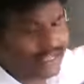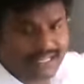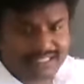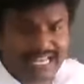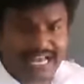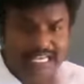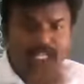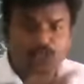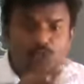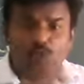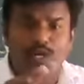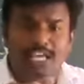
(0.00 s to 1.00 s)
the
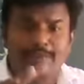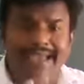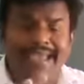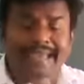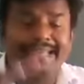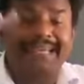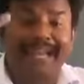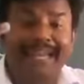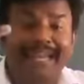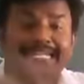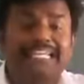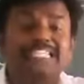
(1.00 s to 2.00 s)
sodium ion
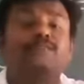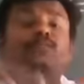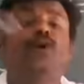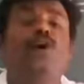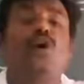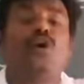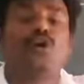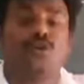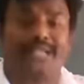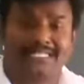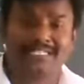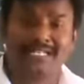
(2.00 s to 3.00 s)
gradient is
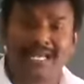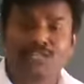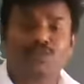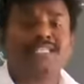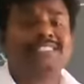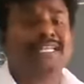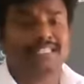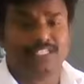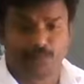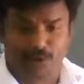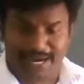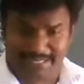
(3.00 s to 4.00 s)
more. Yesterday also I said this
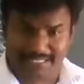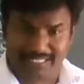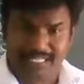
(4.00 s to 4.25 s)
point.